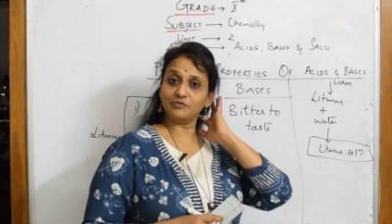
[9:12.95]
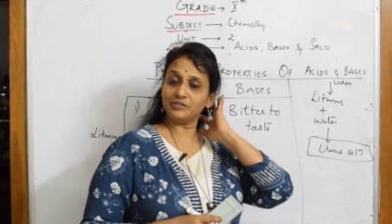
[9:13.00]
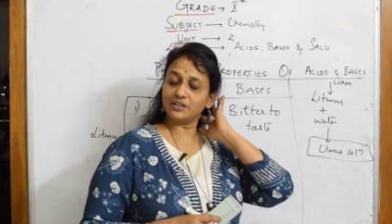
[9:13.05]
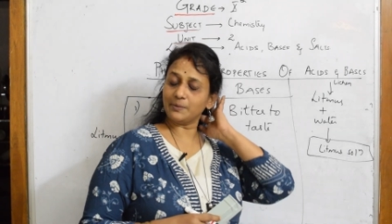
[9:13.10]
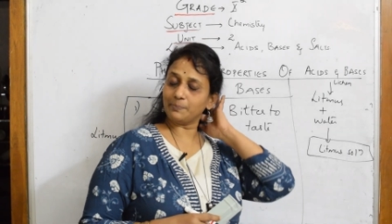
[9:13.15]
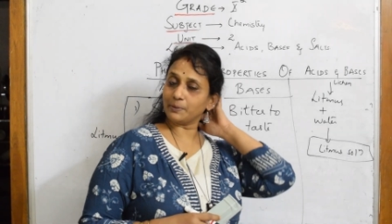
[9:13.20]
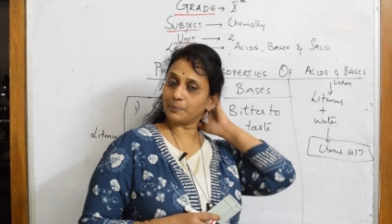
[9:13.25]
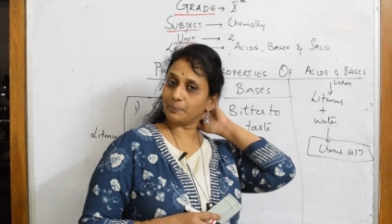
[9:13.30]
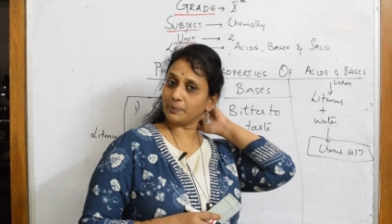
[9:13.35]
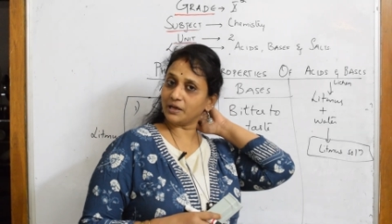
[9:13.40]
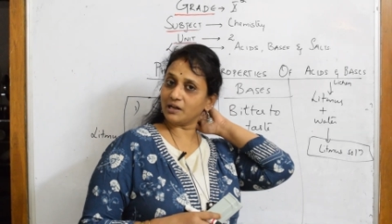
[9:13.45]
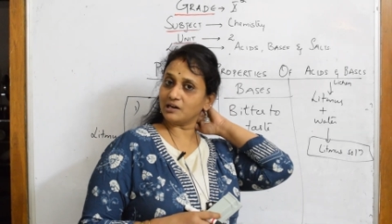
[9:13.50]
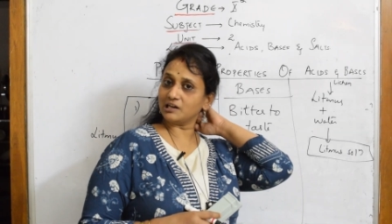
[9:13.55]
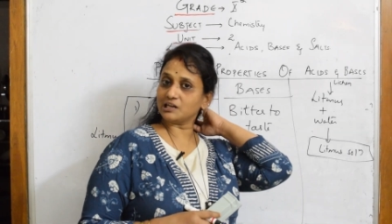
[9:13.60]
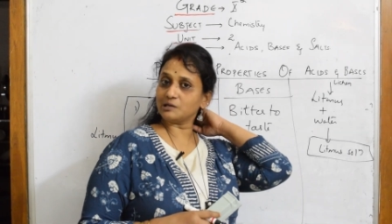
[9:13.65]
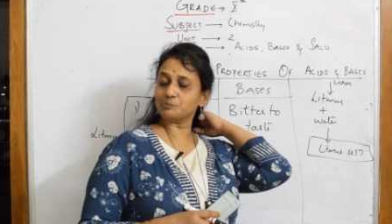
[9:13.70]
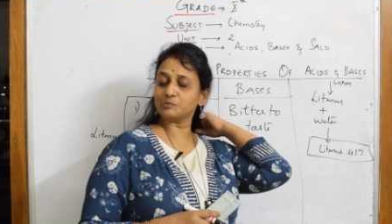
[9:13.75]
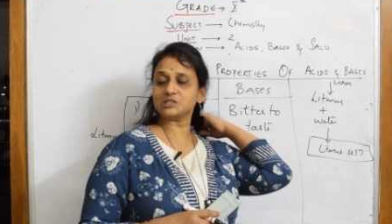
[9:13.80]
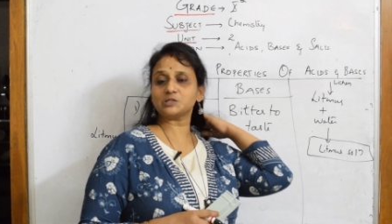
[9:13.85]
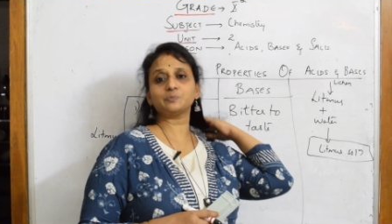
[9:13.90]
they prepare
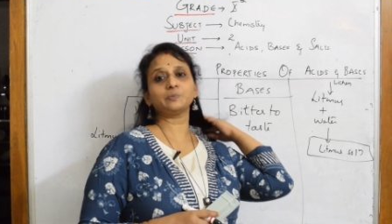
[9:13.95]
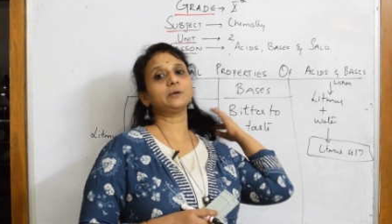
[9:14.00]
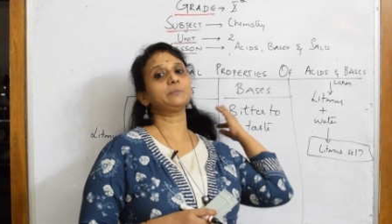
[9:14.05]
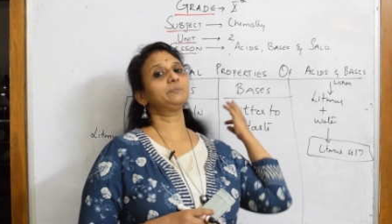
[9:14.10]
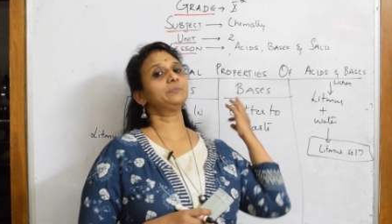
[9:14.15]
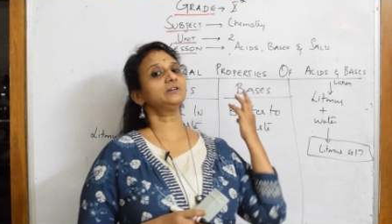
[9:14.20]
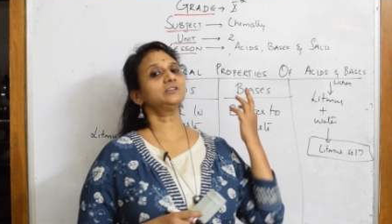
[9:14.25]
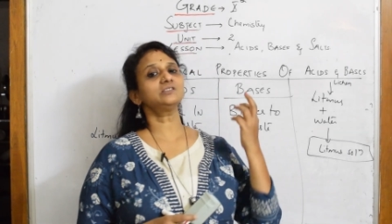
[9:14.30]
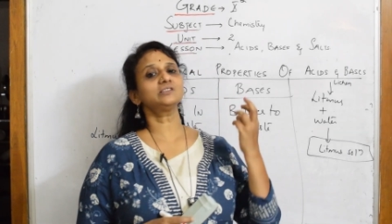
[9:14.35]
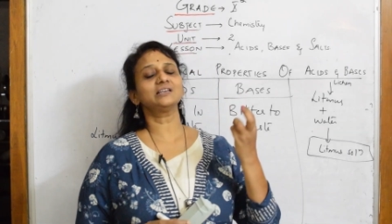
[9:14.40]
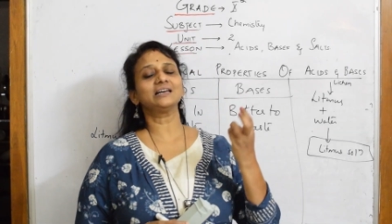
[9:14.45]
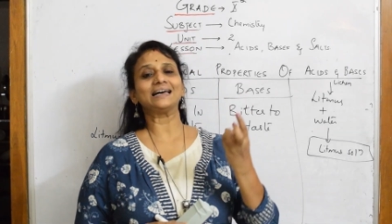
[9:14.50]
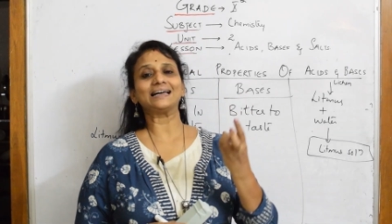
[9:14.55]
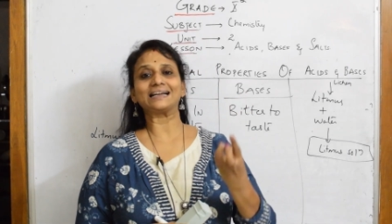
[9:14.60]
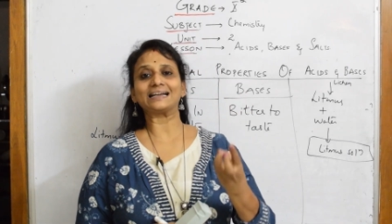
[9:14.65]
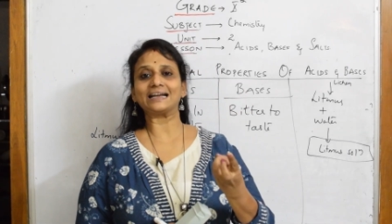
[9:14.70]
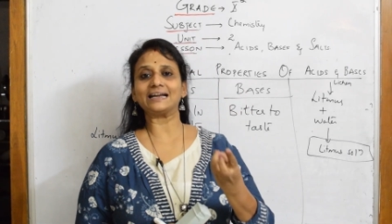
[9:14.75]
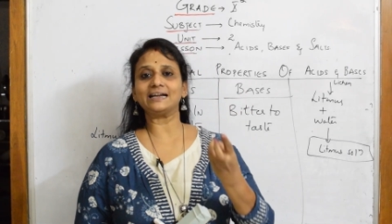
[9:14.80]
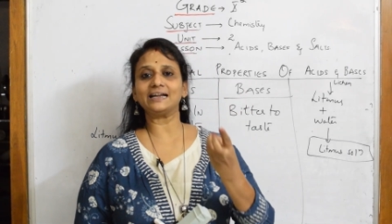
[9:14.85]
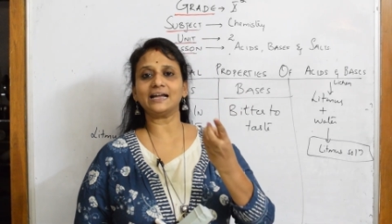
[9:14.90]
litmus papers
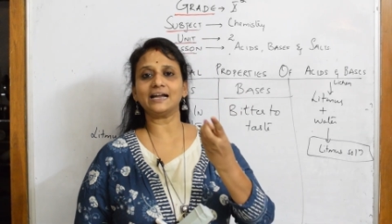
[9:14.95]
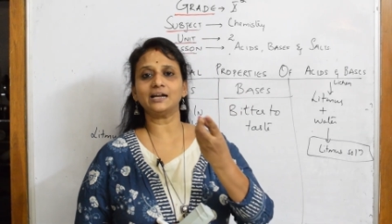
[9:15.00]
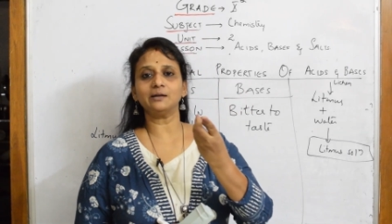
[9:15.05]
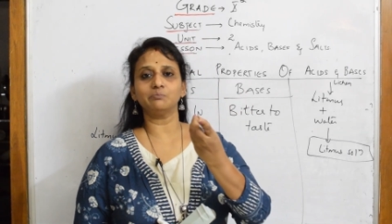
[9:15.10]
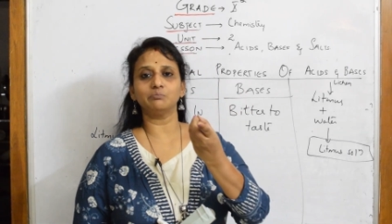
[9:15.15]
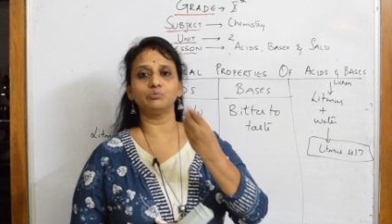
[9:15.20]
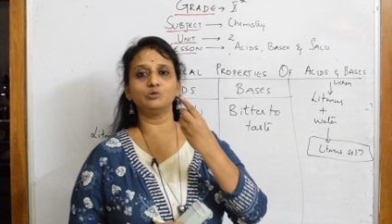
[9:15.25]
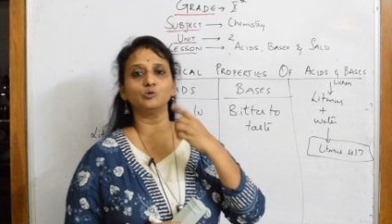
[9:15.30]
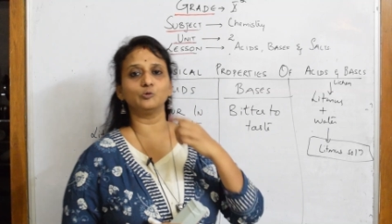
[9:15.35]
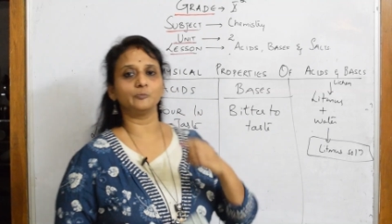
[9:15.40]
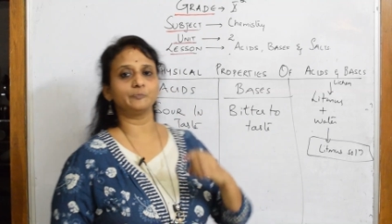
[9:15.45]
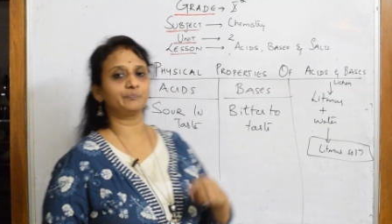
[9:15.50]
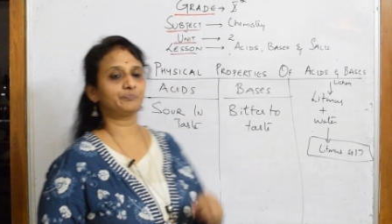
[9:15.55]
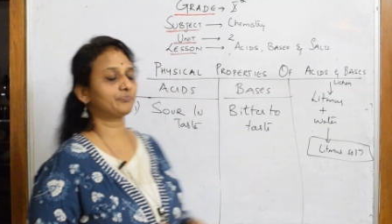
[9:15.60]
red and blue.